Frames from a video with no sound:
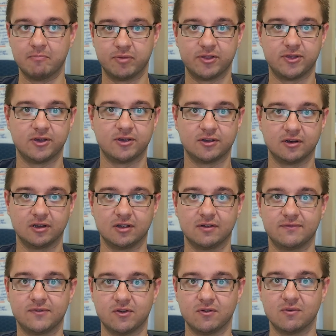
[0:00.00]
particularly
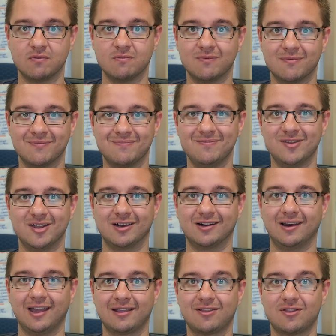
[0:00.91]
if you
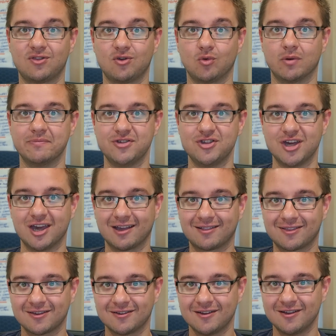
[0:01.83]
neglect to
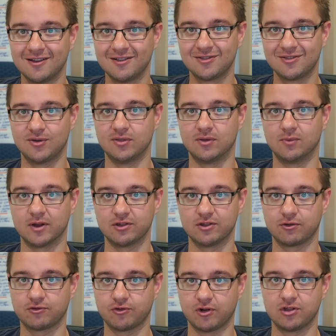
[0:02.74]
object to the
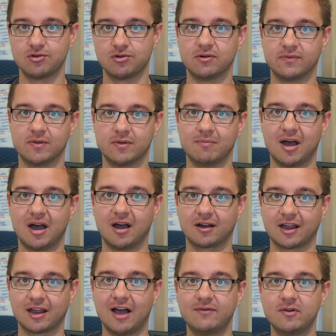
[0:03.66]
registration of the
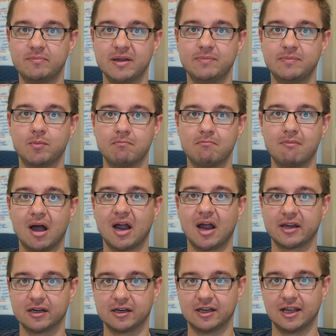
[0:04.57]
mark, other people might